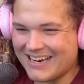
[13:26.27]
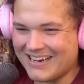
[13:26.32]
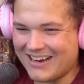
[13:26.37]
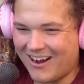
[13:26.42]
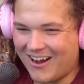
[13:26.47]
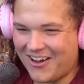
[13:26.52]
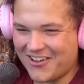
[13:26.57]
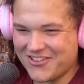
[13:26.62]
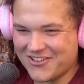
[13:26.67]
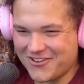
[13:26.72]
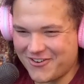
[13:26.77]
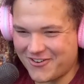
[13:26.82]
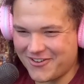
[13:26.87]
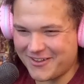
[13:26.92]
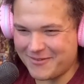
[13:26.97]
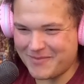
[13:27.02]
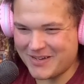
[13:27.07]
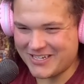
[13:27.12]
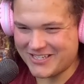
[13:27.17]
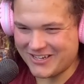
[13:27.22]
Goth girl
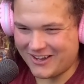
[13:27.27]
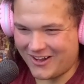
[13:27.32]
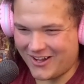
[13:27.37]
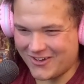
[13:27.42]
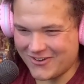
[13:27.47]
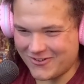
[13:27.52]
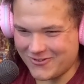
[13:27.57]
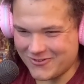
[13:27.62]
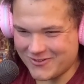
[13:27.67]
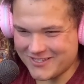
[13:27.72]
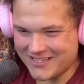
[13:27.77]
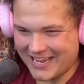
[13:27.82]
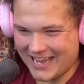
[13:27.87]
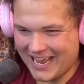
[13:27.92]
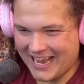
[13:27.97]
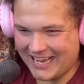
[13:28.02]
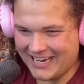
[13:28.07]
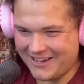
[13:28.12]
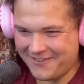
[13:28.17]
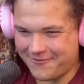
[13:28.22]
at McDonald's,
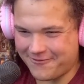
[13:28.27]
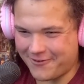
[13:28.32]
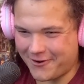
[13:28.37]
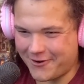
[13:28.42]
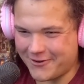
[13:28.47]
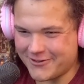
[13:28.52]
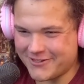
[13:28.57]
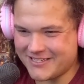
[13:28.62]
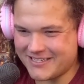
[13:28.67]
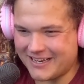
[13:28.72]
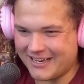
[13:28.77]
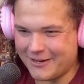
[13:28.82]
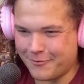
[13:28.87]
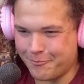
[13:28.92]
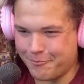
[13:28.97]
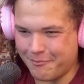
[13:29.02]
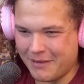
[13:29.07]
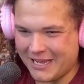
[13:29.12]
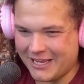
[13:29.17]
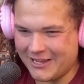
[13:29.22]
81st and
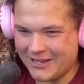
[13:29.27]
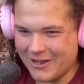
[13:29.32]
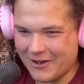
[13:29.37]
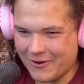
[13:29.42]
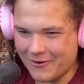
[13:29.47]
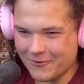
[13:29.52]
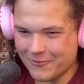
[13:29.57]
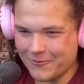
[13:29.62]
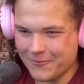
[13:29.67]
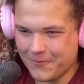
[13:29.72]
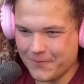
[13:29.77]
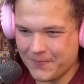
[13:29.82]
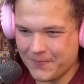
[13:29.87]
Mingo.